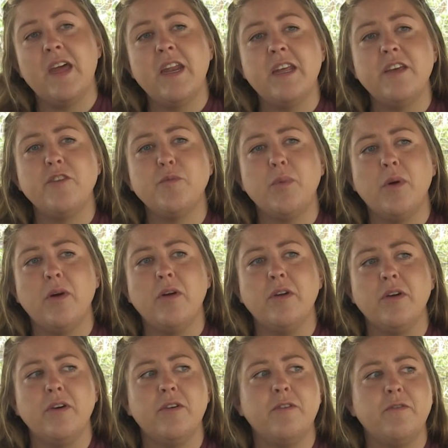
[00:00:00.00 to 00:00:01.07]
that is part
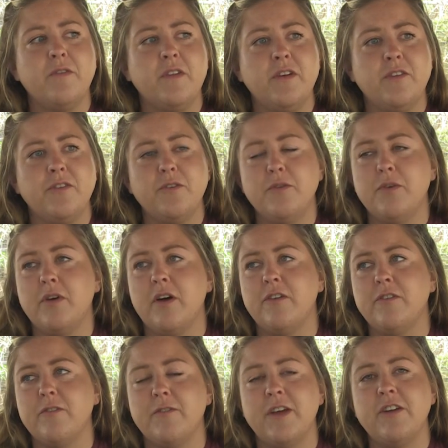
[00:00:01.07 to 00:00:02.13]
of the zoo
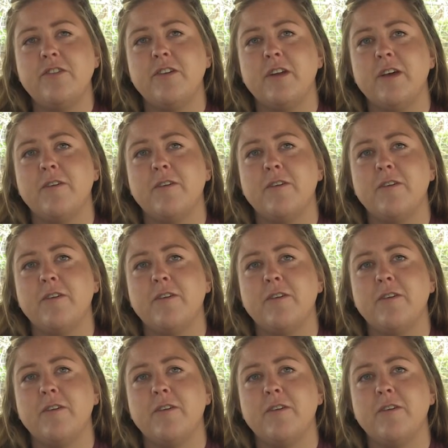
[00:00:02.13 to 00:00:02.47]
conservation